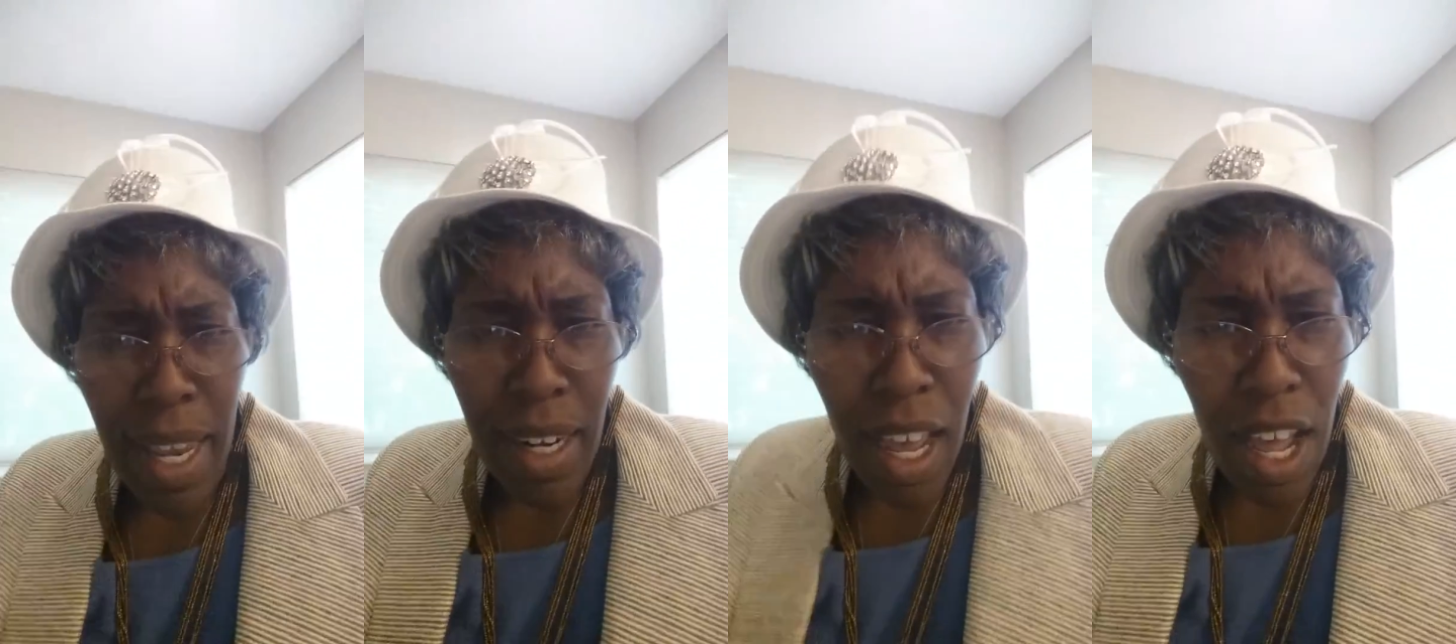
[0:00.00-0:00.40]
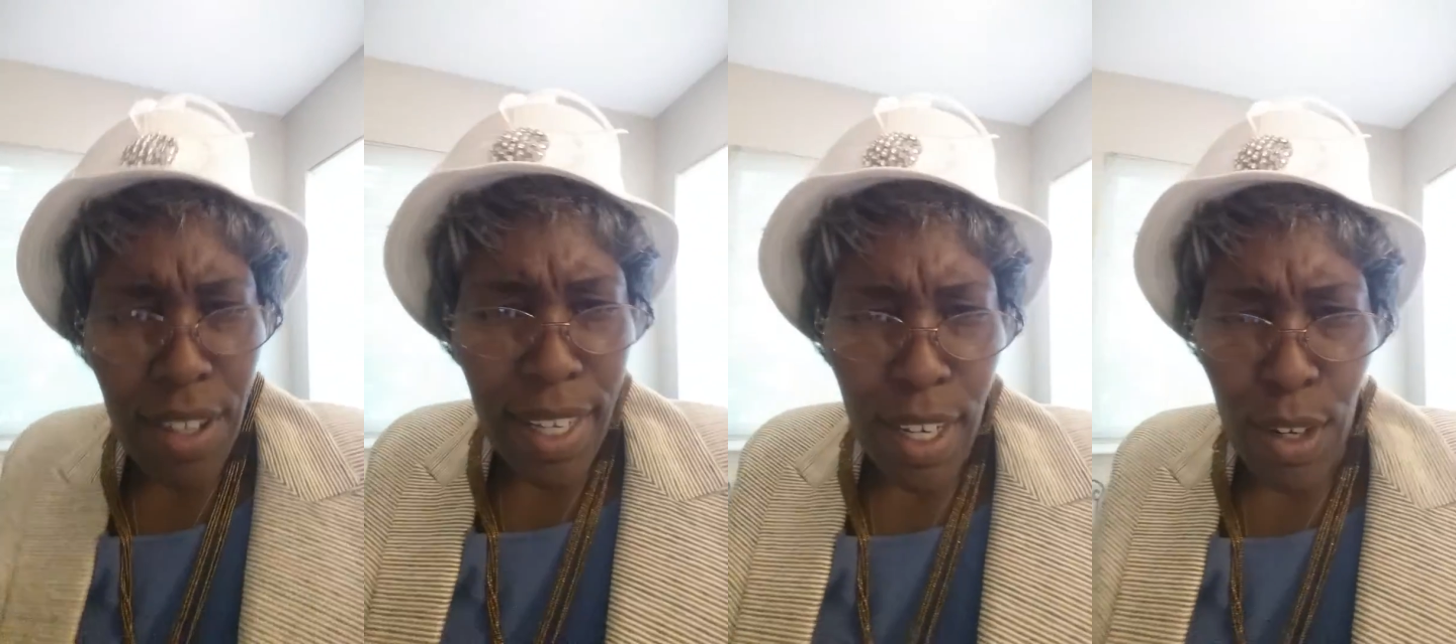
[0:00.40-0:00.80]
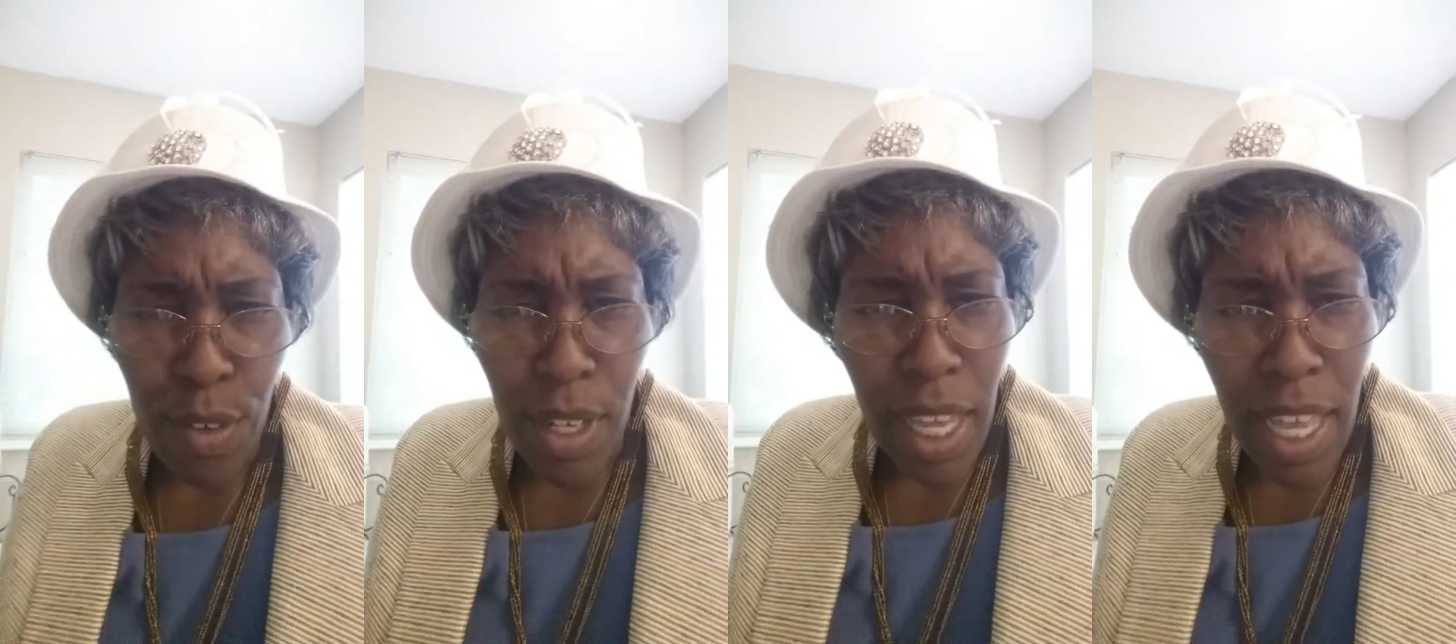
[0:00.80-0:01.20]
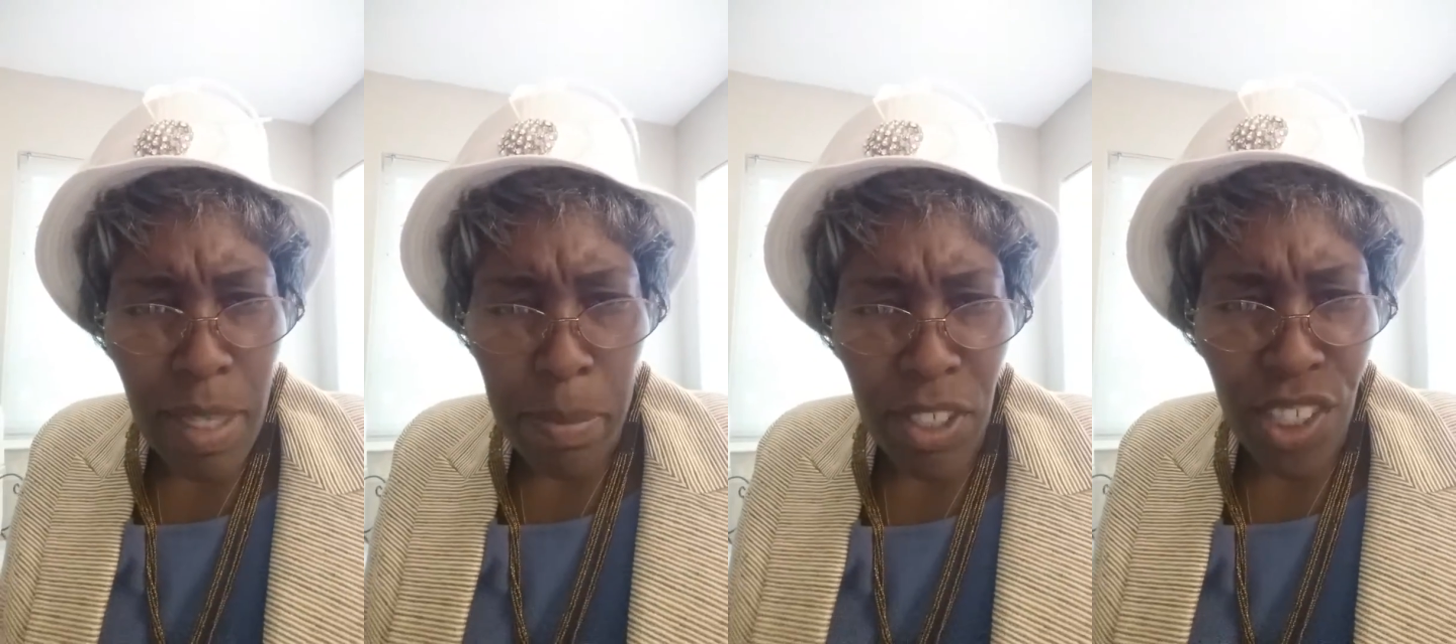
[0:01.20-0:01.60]
not calling in on the
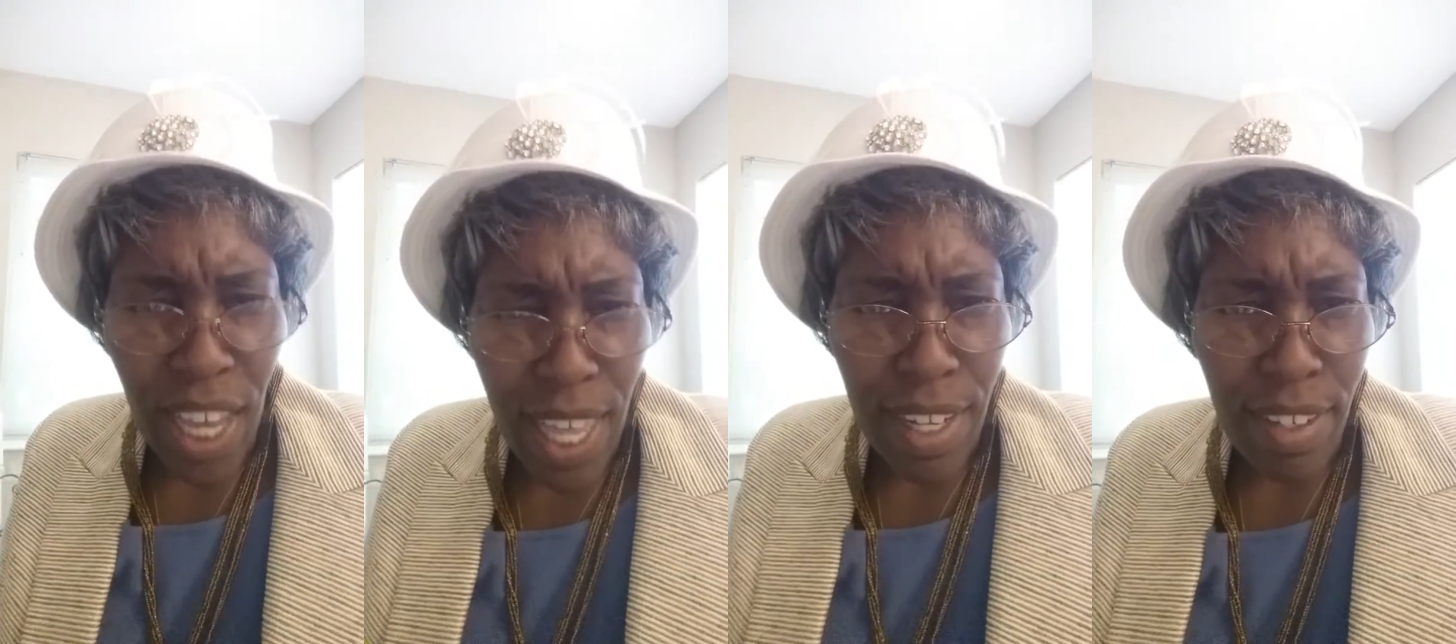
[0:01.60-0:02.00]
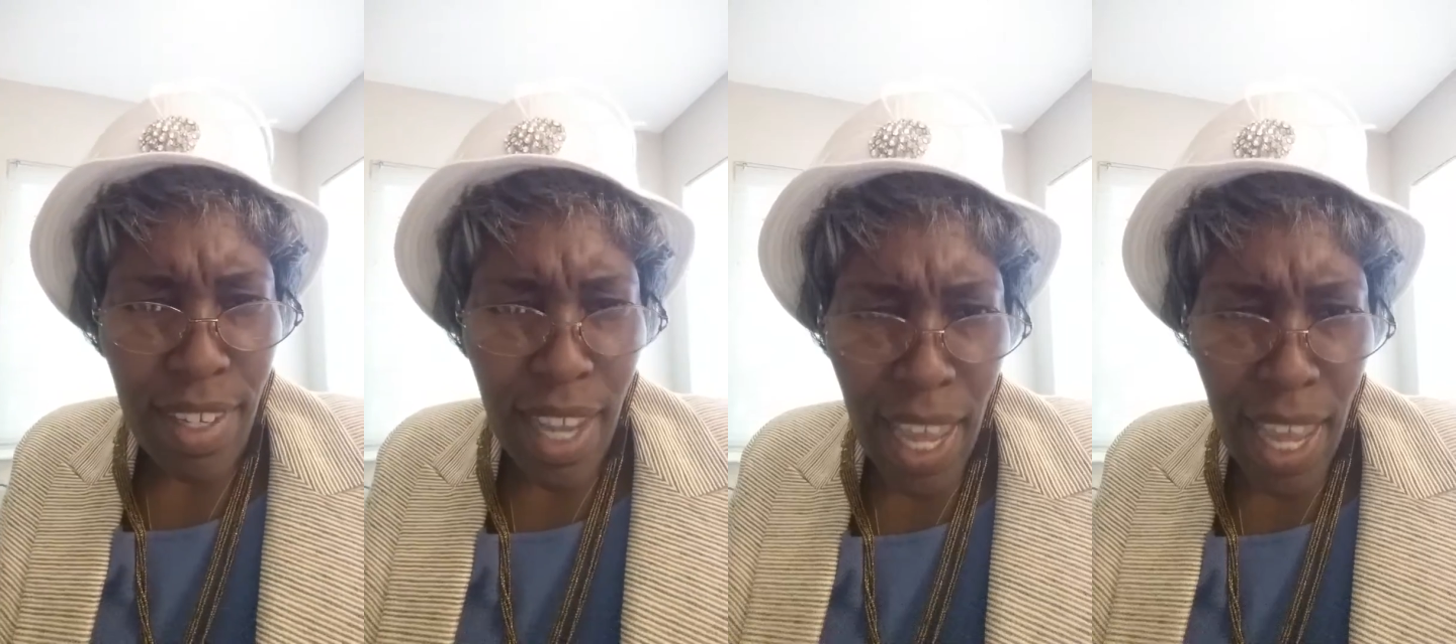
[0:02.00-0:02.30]
gospel channels today.